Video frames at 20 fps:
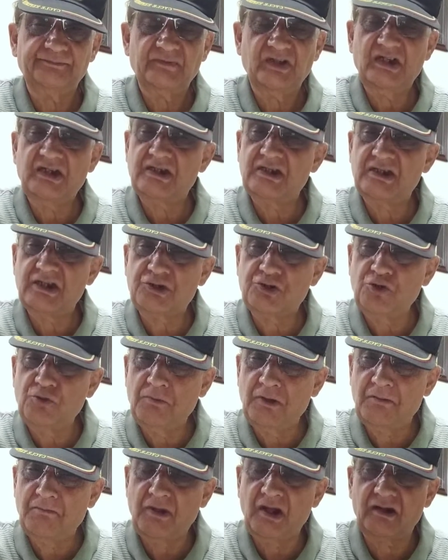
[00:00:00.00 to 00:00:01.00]
It is a
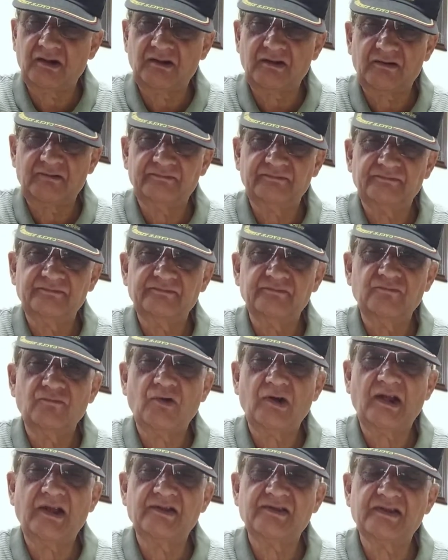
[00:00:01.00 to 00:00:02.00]
tumor marker.
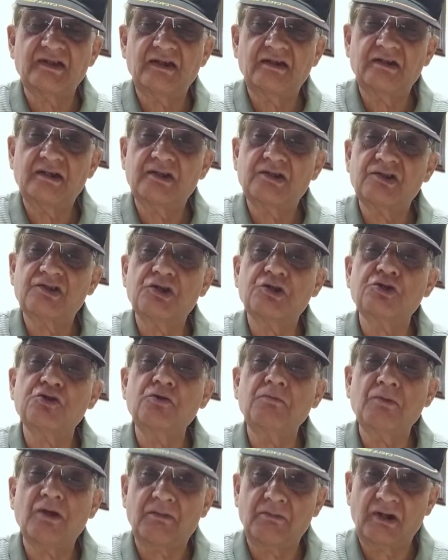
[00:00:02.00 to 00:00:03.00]
What I said, it is a
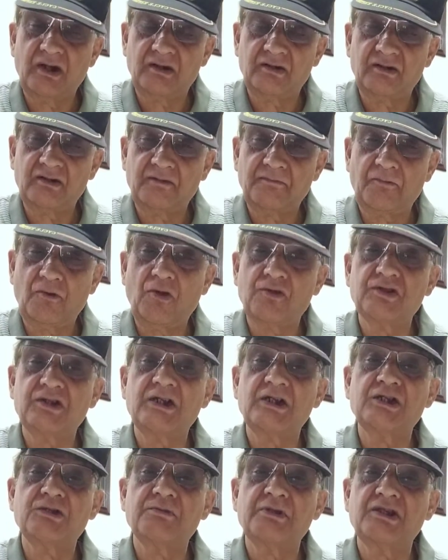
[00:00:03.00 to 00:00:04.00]
tumor marker.
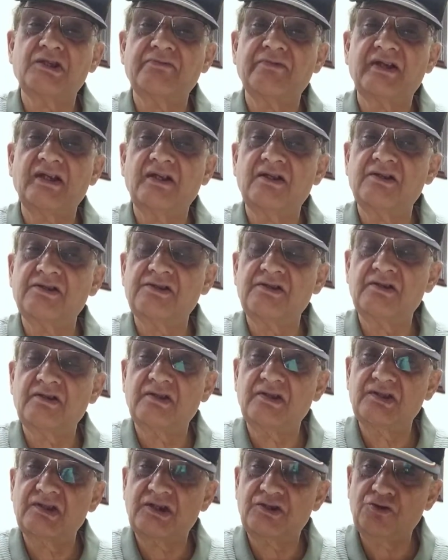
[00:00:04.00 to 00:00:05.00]
Prostate specific antigen
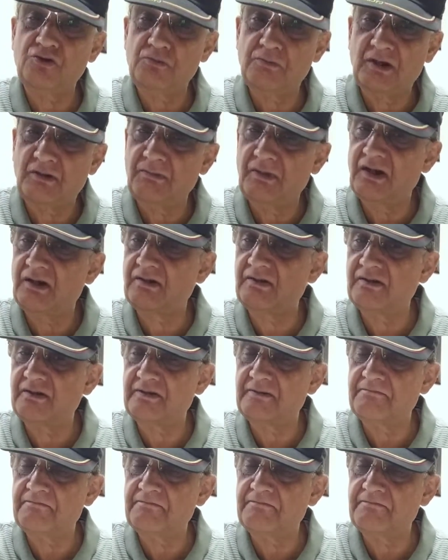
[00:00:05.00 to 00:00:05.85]
is a tumor marker.